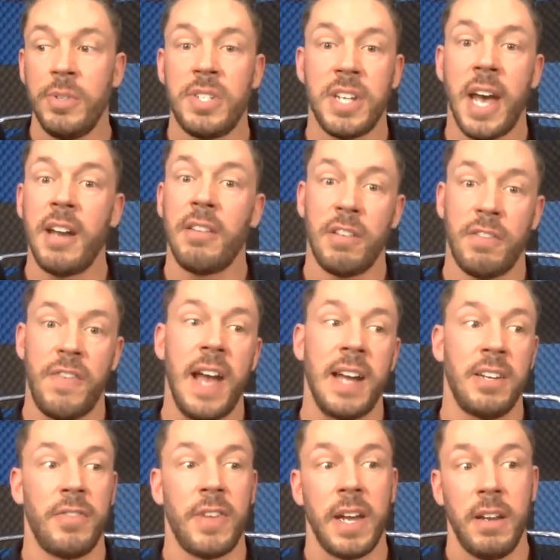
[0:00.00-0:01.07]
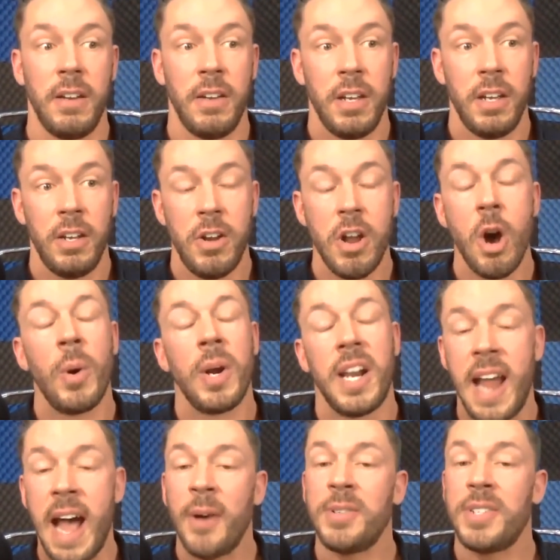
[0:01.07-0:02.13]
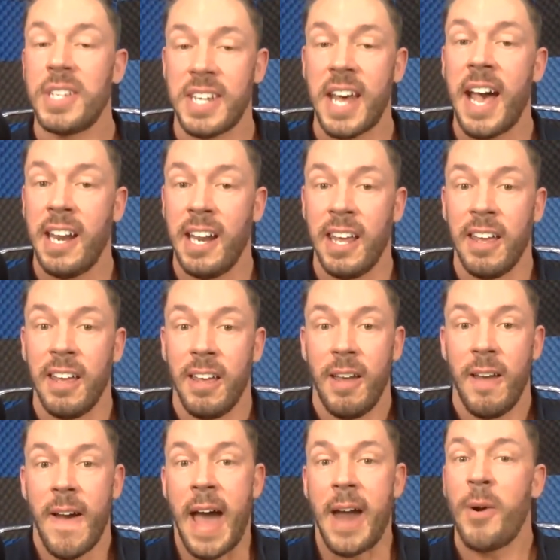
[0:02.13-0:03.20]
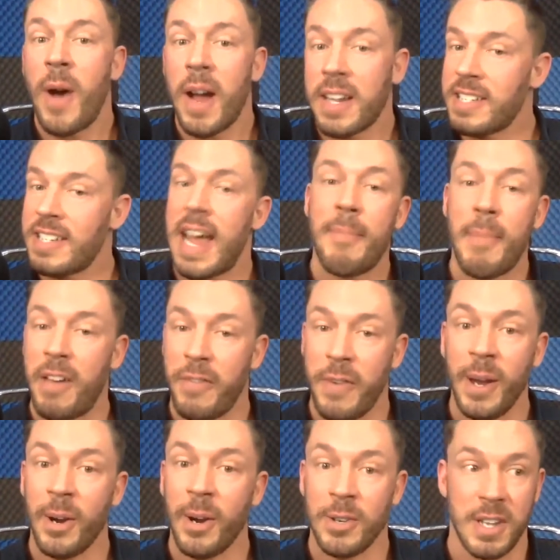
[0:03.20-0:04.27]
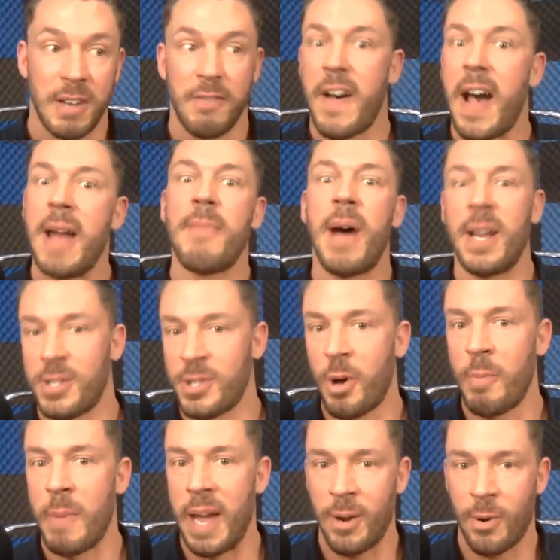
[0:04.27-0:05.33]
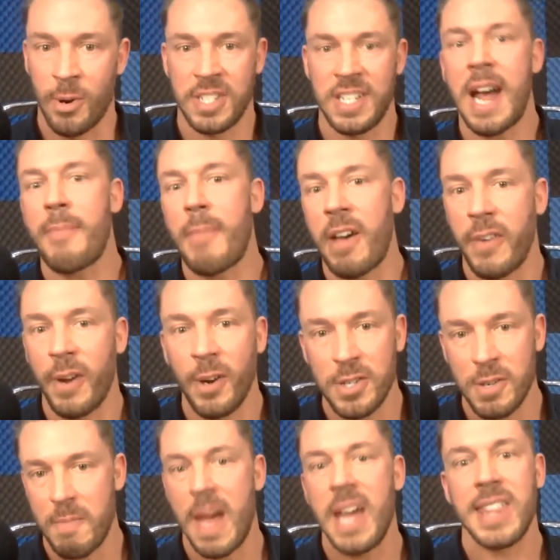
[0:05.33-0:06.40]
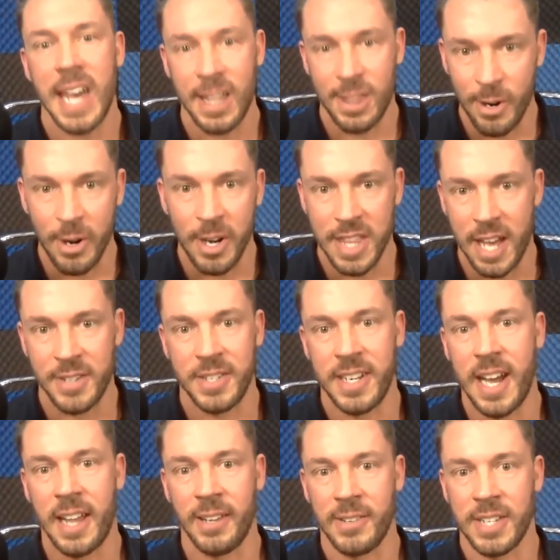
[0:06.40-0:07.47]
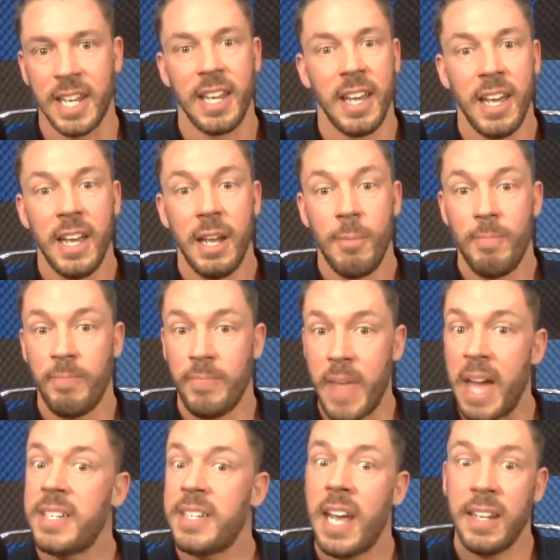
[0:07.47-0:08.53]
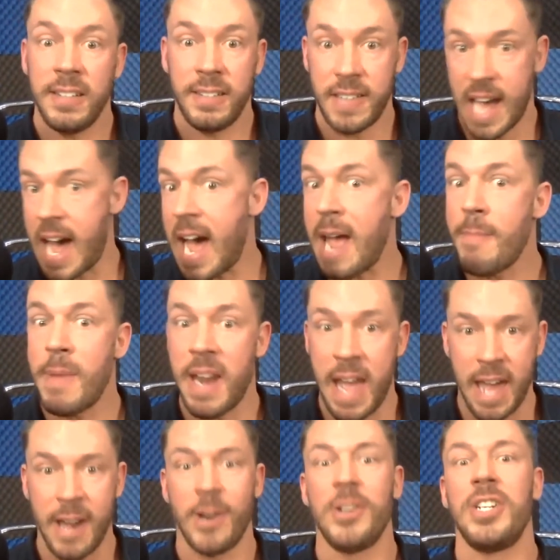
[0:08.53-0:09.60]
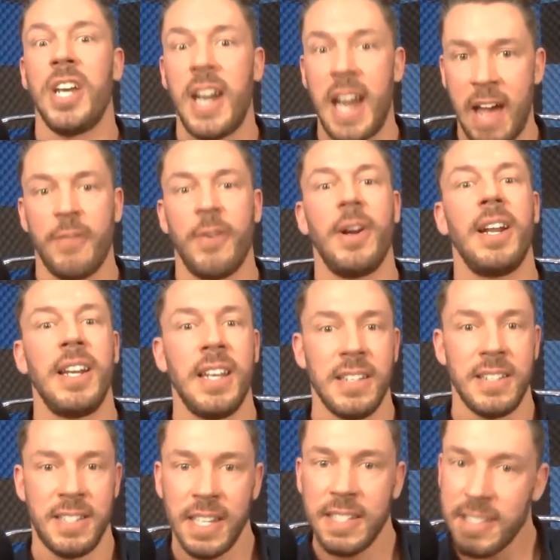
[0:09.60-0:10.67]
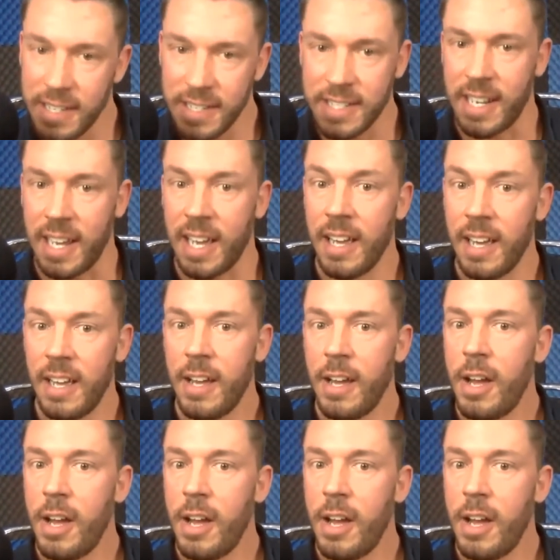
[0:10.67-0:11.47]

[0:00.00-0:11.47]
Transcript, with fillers: you lose sight of the fact of like, no, in a now society, I don't know how to snap my fingers and find my soulmate, or snap my fingers and make that thirty thousand dollars. Like right. that takes time and energy and effort and consistency.